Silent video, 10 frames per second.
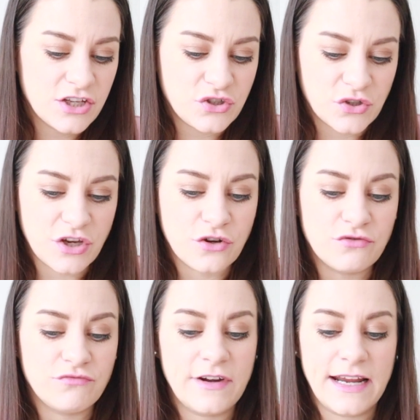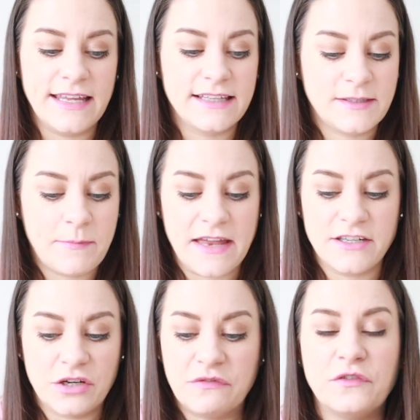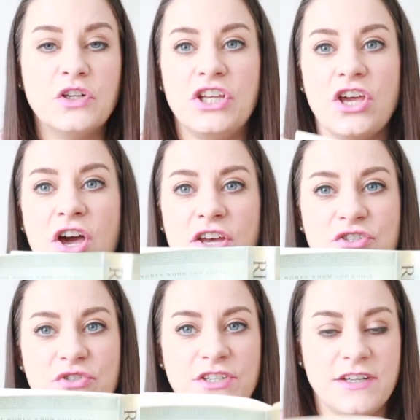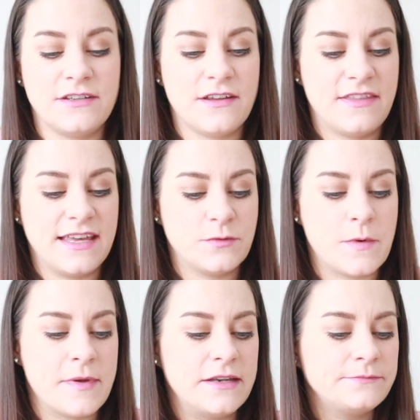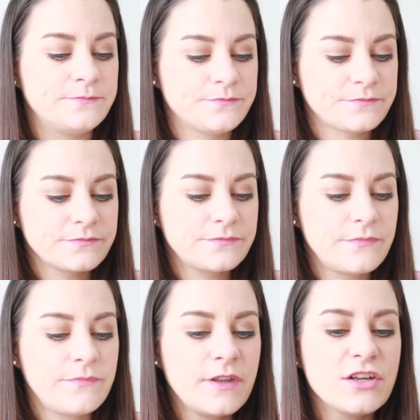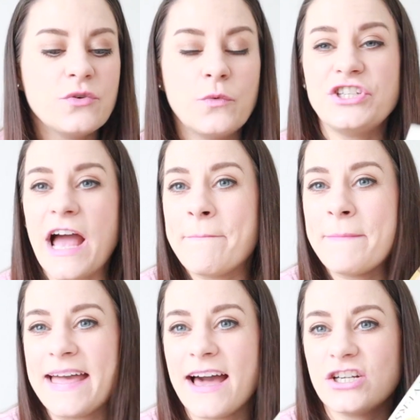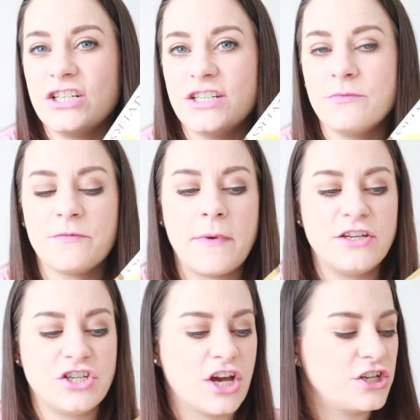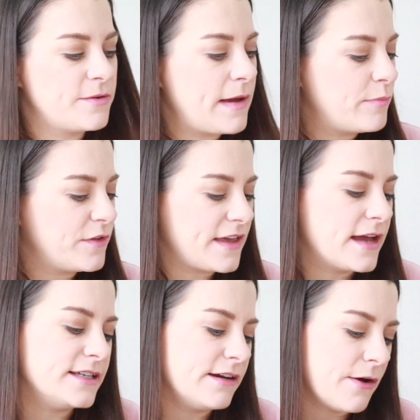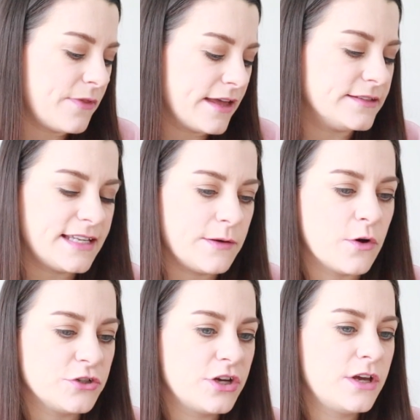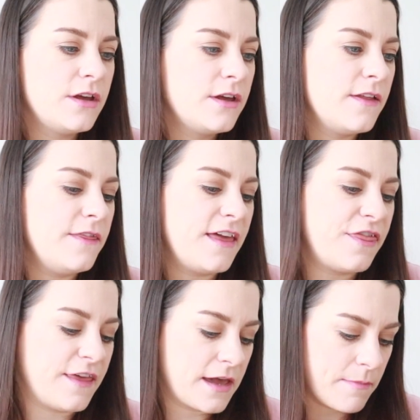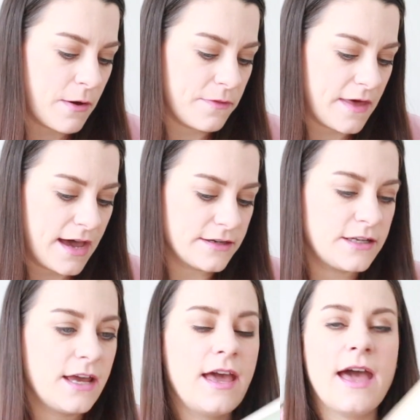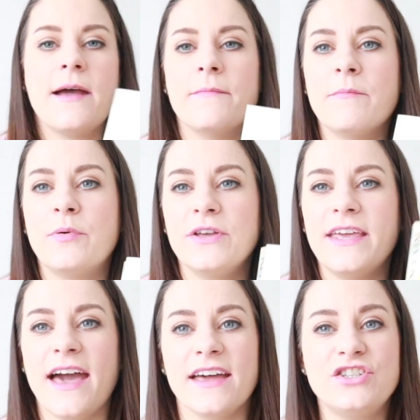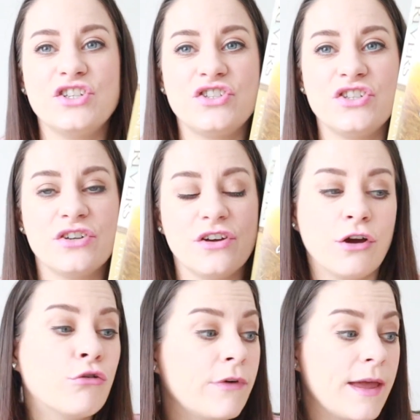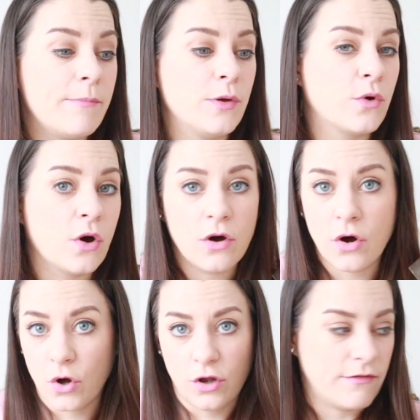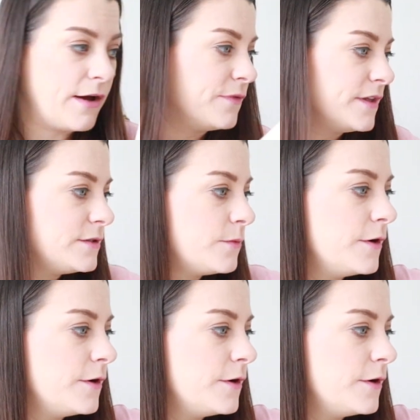So you could really spend a full year studying these women, which I might actually do with my church. I might put the idea out there and see what they think about that. But yeah, it's just a great book all around, this